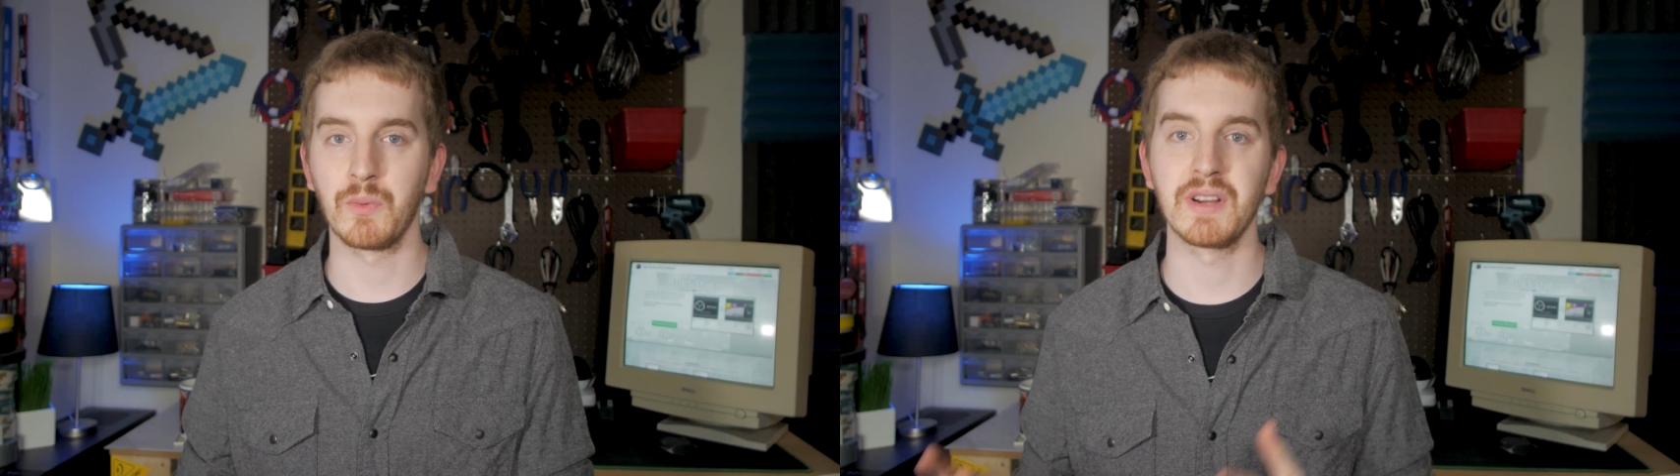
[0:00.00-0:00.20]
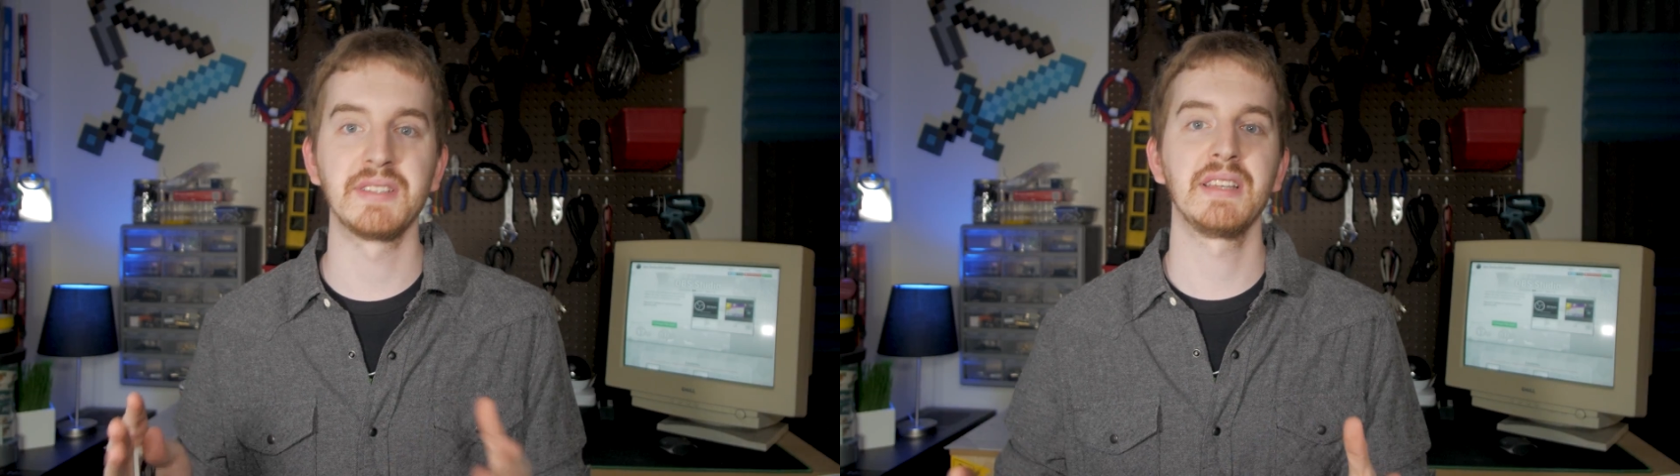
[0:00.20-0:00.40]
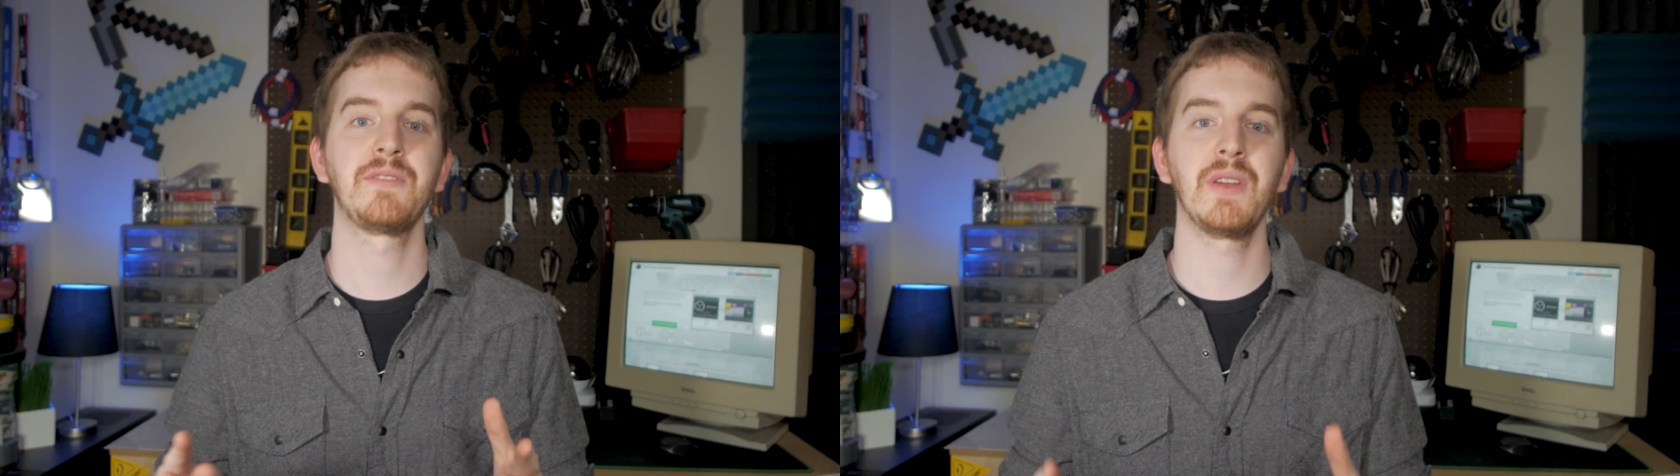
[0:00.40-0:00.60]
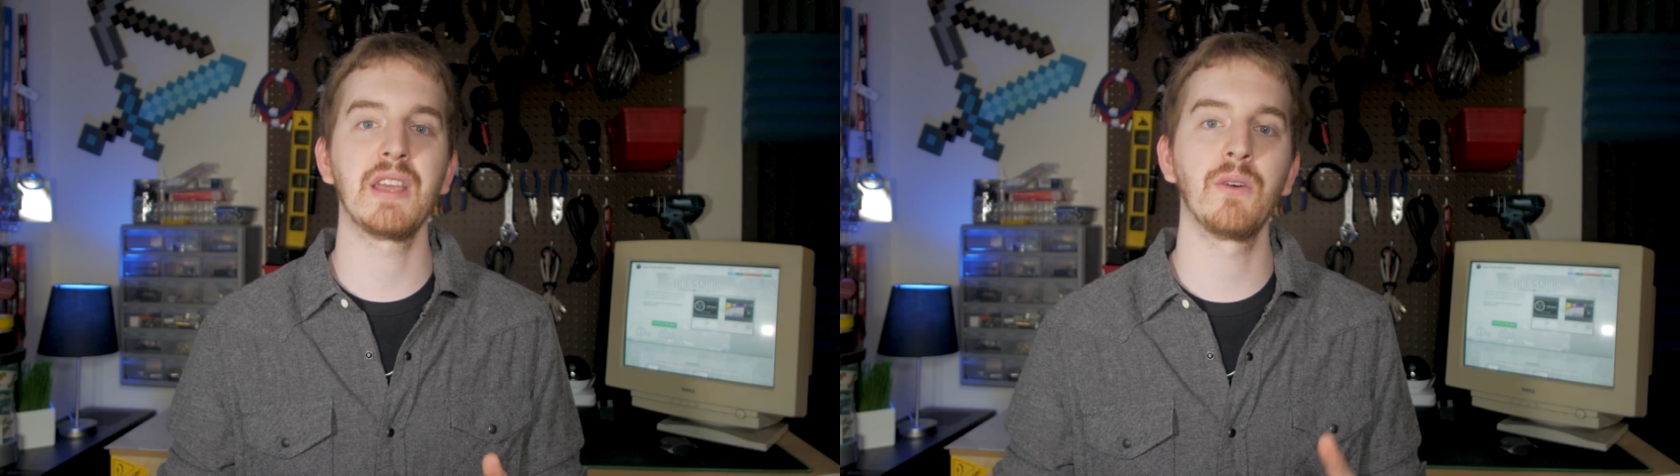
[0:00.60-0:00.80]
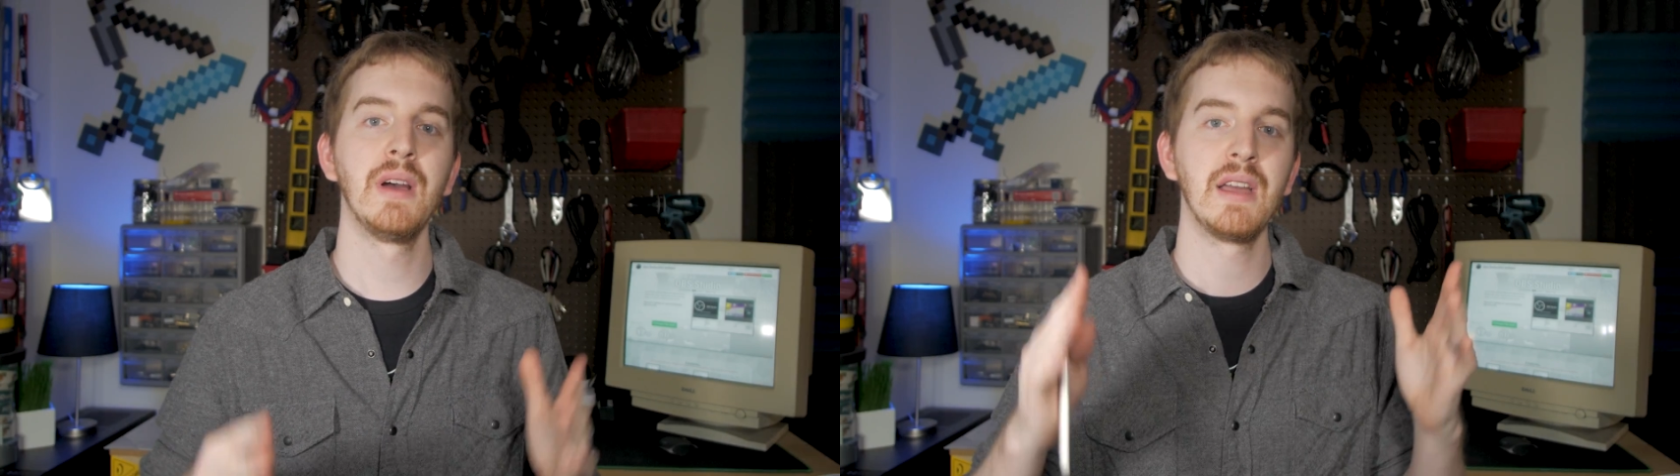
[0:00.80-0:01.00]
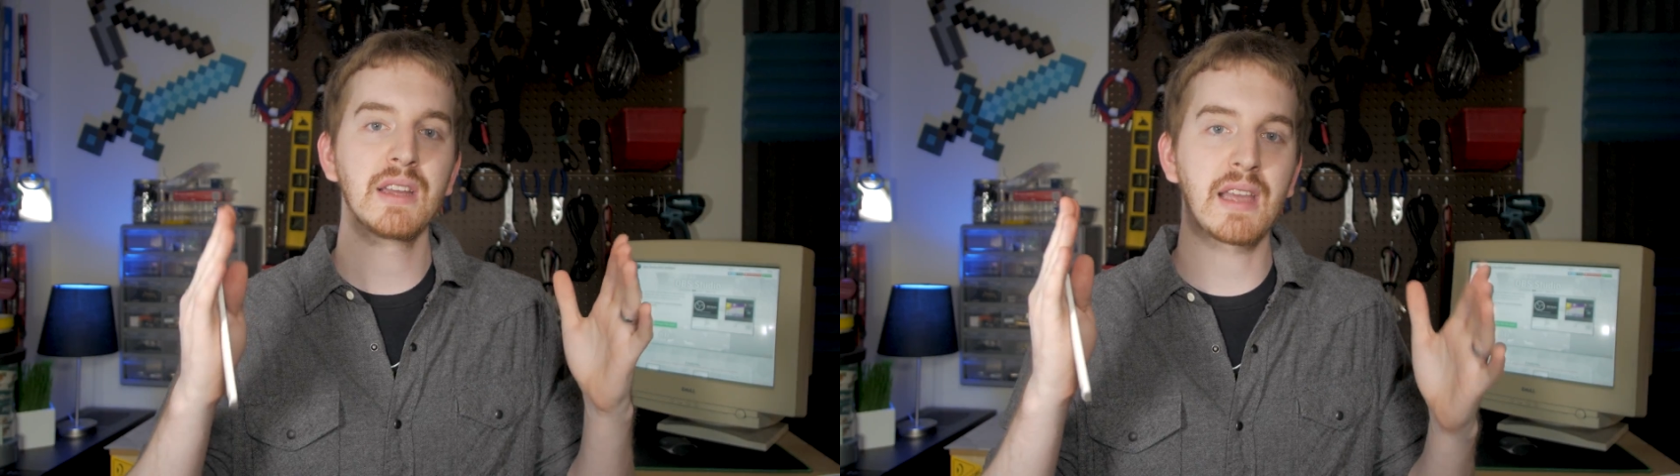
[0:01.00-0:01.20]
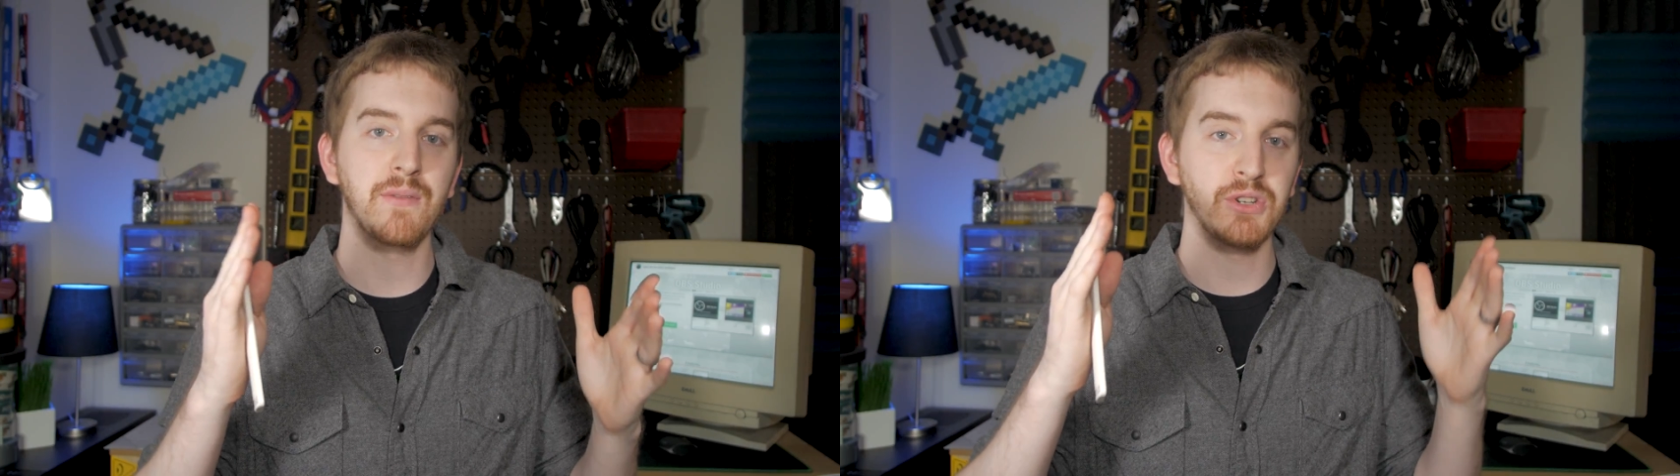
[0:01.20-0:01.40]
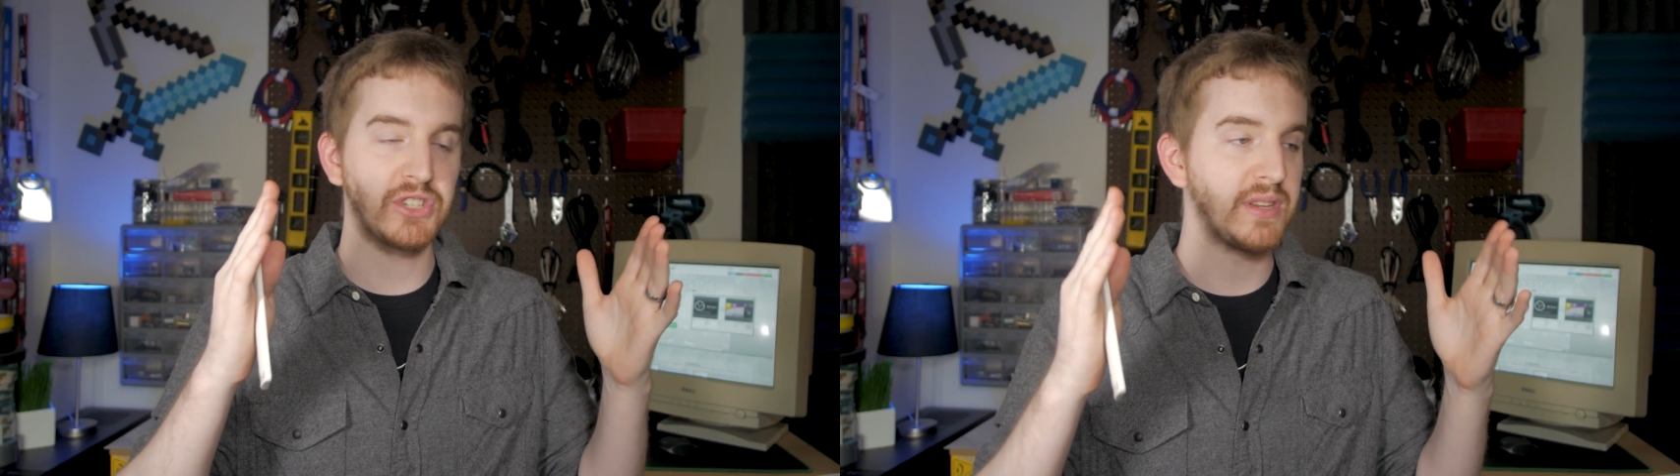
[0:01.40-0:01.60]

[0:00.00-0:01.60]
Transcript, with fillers: whereas this video covers